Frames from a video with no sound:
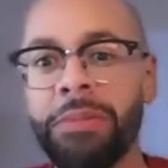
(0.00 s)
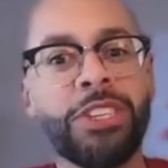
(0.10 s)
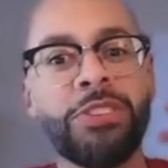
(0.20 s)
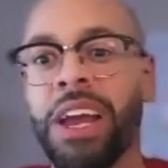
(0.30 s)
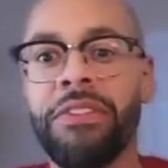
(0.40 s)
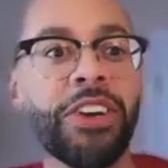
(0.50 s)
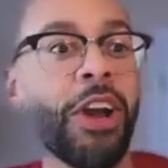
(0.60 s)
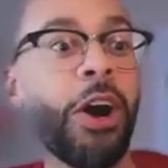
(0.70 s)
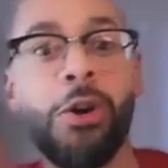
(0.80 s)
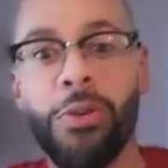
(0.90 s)
because you never
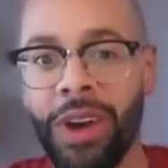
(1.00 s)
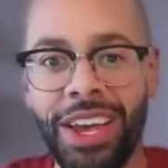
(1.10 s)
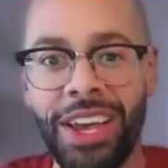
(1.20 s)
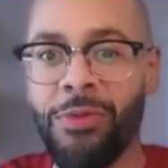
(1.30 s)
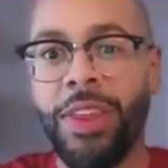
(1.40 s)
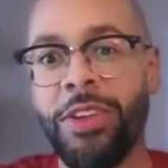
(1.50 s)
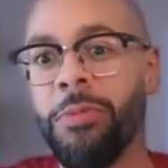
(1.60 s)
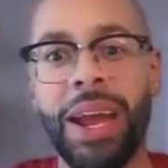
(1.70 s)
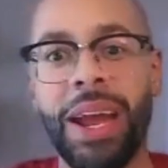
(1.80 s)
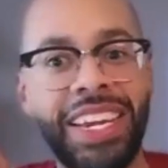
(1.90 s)
know when
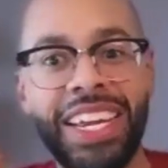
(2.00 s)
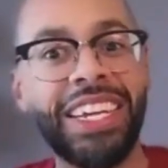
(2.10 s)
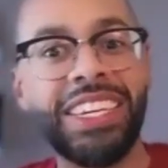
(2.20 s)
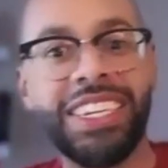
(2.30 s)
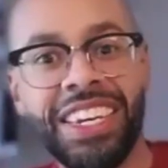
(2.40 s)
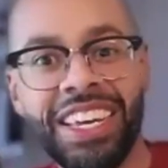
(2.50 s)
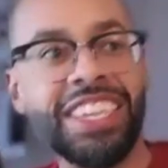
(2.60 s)
you might need